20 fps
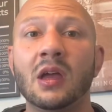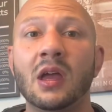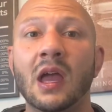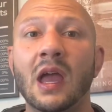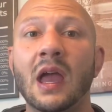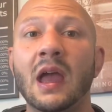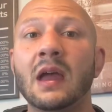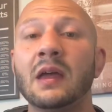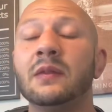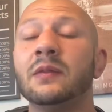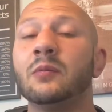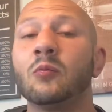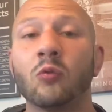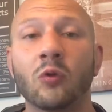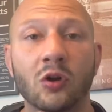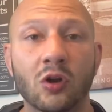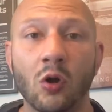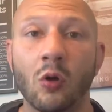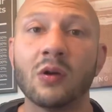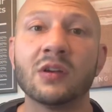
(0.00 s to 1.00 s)
and were
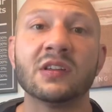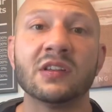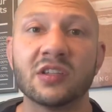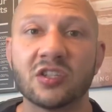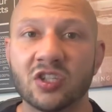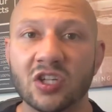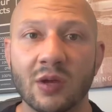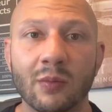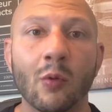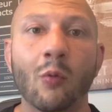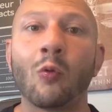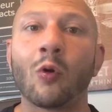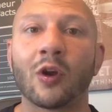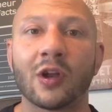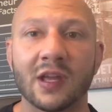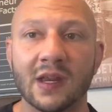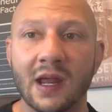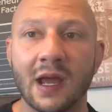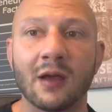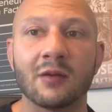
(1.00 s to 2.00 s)
going to the gym and
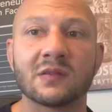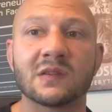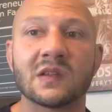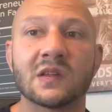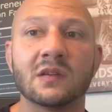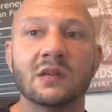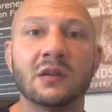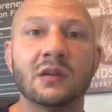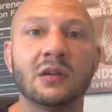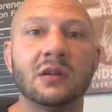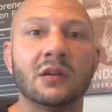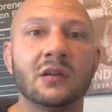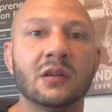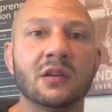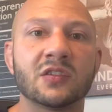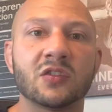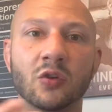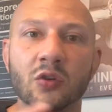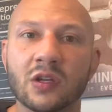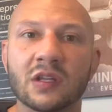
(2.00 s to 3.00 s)
working out.
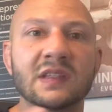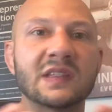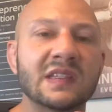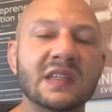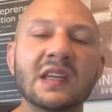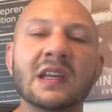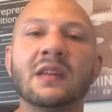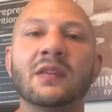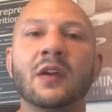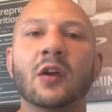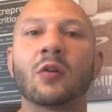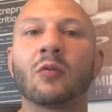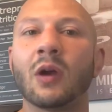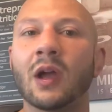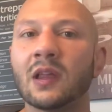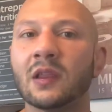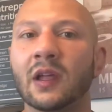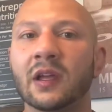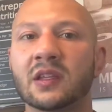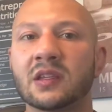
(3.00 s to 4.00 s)
So you can see in there,
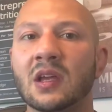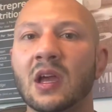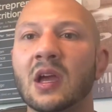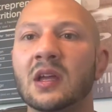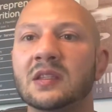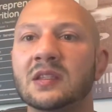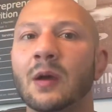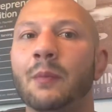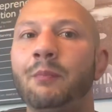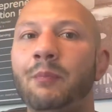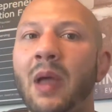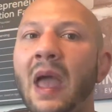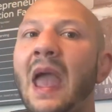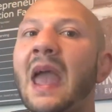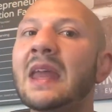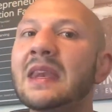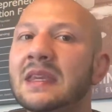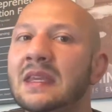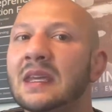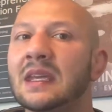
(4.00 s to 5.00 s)
right? Like
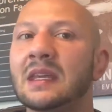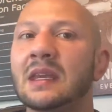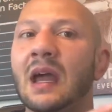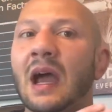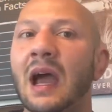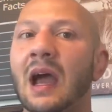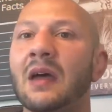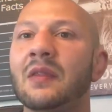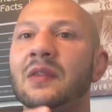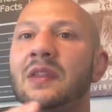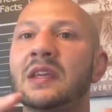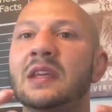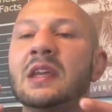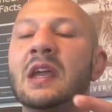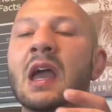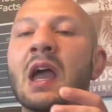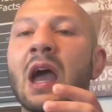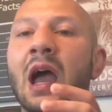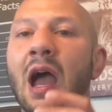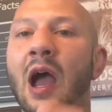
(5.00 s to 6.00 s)
depending on
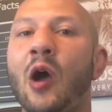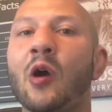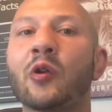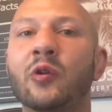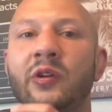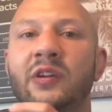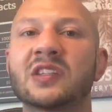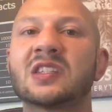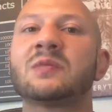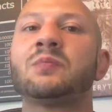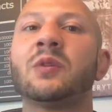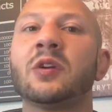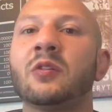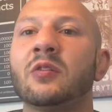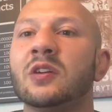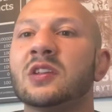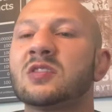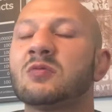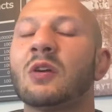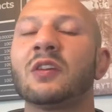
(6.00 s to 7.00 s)
the outer
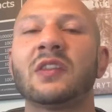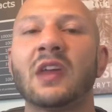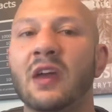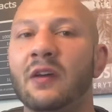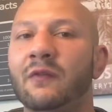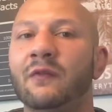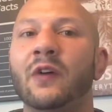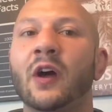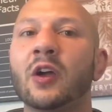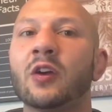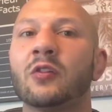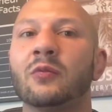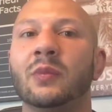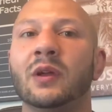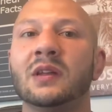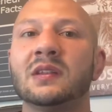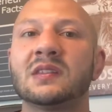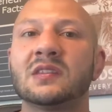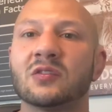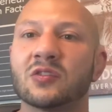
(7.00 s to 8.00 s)
experience, right? That
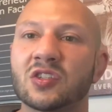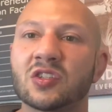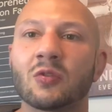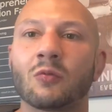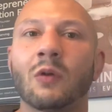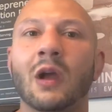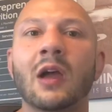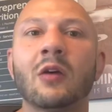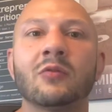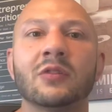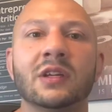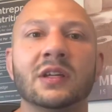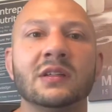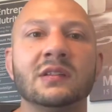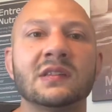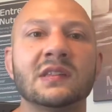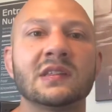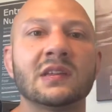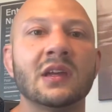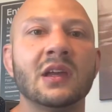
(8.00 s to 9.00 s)
environment, your
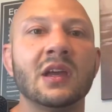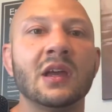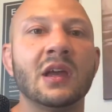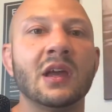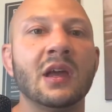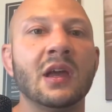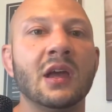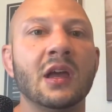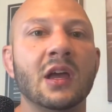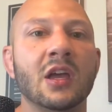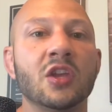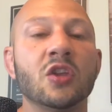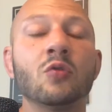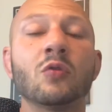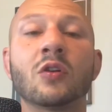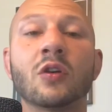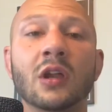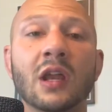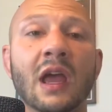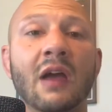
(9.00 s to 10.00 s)
surroundings, you
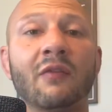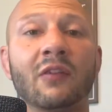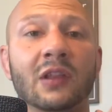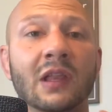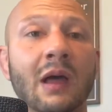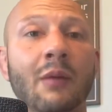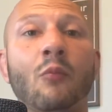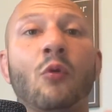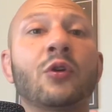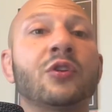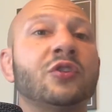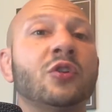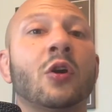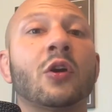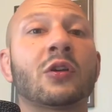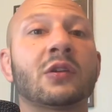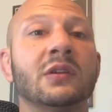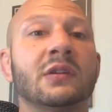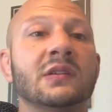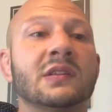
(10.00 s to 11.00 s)
could have a lot more
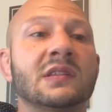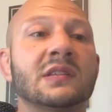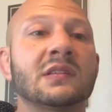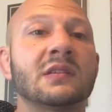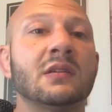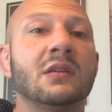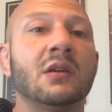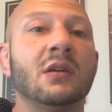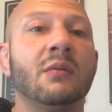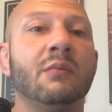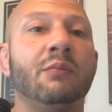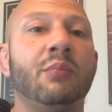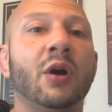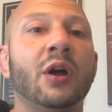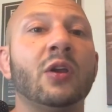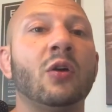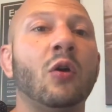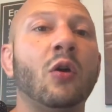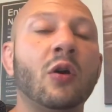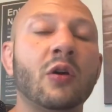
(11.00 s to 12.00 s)
darkness.
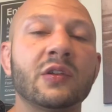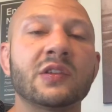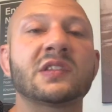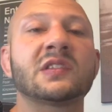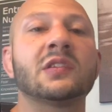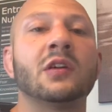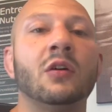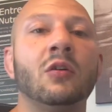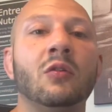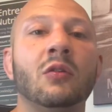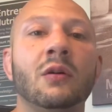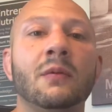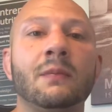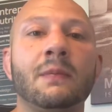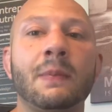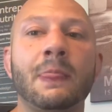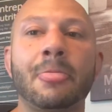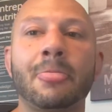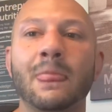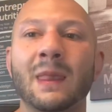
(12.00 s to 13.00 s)
But also
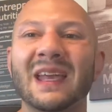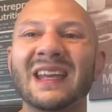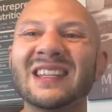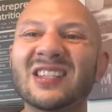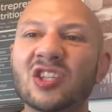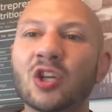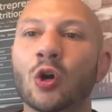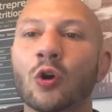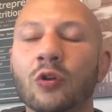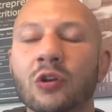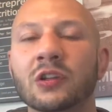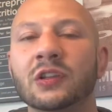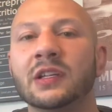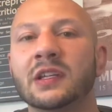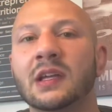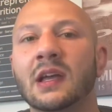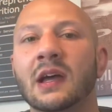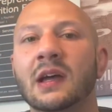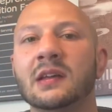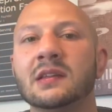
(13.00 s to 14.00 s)
internally,
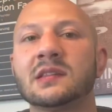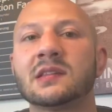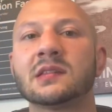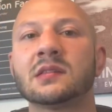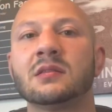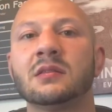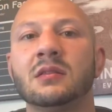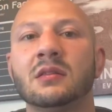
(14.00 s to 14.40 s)
guys,